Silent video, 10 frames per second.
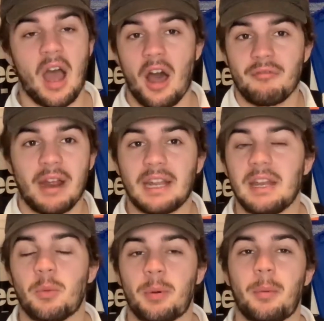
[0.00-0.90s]
I reckon it
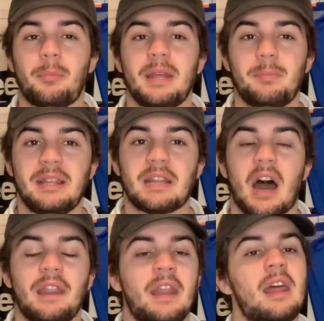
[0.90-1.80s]
will probably be
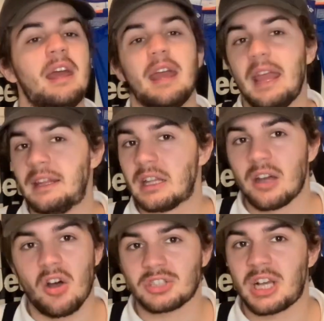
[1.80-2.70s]
done in the
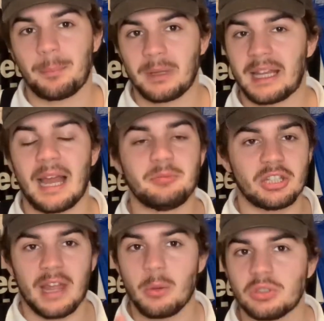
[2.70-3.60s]
last couple of games that
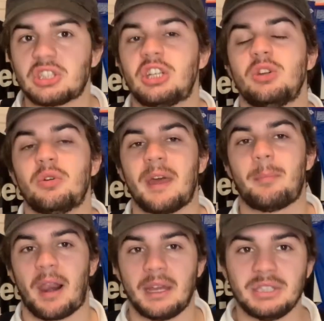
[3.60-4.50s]
they will secure their
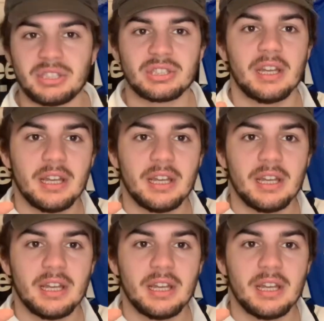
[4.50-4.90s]
place